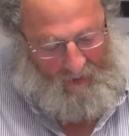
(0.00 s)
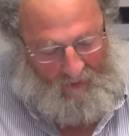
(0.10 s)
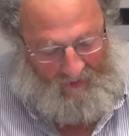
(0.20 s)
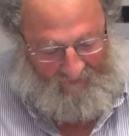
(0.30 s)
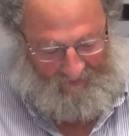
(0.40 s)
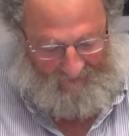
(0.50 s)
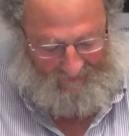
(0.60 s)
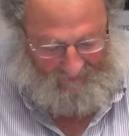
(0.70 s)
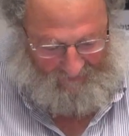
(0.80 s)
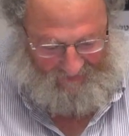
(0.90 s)
who converted
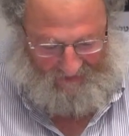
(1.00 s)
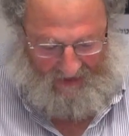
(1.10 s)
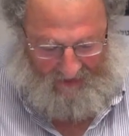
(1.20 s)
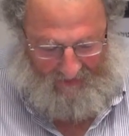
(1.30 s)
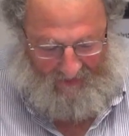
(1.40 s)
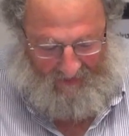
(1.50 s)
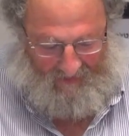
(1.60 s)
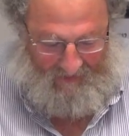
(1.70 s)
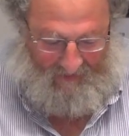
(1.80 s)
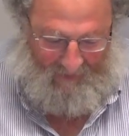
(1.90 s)
to Christianity
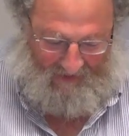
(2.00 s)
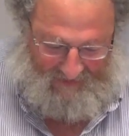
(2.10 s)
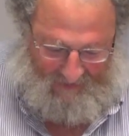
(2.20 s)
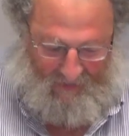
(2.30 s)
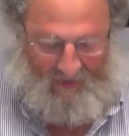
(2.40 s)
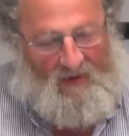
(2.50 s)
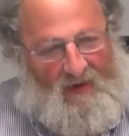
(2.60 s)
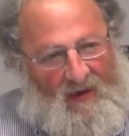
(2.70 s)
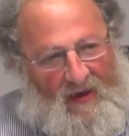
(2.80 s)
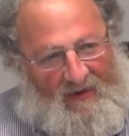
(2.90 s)
in Barcelona,
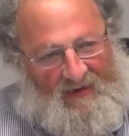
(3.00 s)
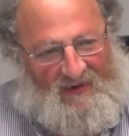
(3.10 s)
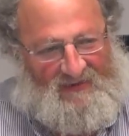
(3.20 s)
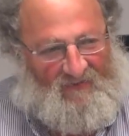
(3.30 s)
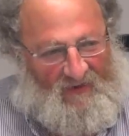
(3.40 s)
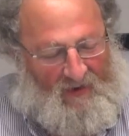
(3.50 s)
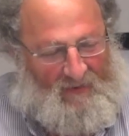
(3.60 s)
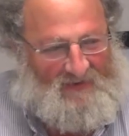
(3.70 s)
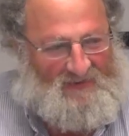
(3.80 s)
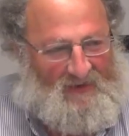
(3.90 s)
and Giza
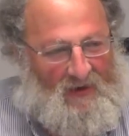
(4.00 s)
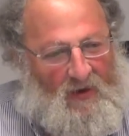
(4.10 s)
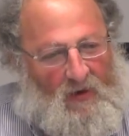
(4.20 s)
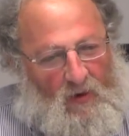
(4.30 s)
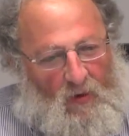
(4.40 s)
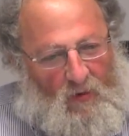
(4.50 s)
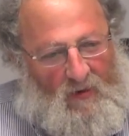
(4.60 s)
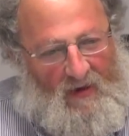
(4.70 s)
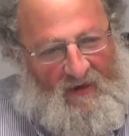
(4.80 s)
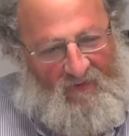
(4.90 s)
Vermes,
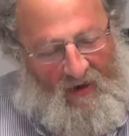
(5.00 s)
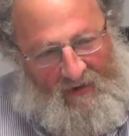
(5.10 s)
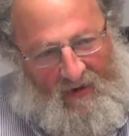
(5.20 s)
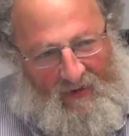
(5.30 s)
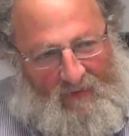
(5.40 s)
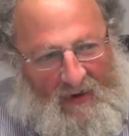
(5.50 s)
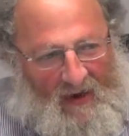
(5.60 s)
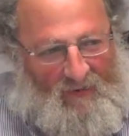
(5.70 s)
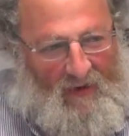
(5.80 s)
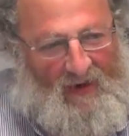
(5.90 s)
who, of Hungarian
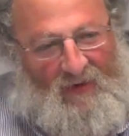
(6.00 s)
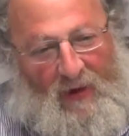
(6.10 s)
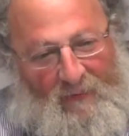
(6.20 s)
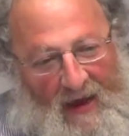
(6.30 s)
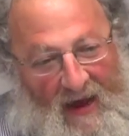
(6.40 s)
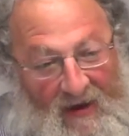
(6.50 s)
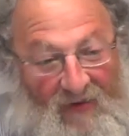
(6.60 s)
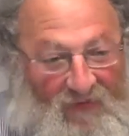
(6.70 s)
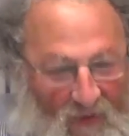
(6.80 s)
background, he went back and